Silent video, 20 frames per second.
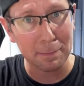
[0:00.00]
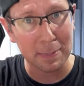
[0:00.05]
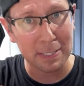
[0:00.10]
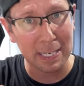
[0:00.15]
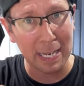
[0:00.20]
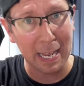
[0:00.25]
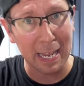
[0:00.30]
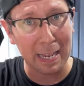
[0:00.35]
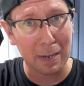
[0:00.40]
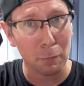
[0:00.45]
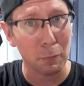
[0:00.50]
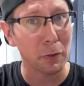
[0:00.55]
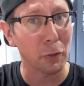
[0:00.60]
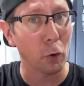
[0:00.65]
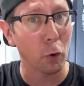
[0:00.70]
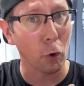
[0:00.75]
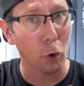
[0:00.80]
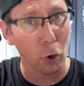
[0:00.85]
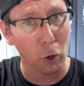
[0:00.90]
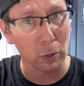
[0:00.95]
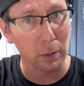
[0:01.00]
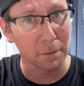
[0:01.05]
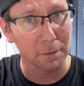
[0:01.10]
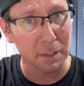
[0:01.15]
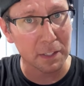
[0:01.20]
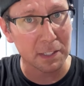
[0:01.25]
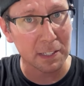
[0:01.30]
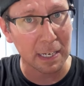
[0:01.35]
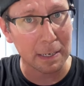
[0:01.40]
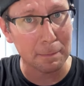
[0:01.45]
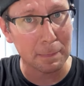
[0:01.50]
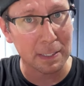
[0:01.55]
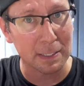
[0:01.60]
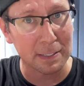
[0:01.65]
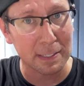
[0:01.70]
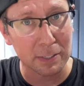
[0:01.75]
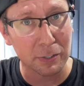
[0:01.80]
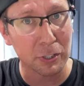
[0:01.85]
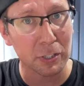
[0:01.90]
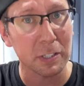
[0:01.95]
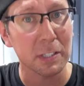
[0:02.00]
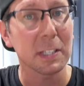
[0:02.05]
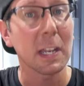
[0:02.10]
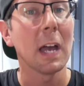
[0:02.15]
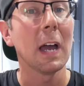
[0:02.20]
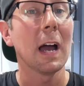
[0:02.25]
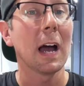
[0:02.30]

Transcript: day with all of the same conditions,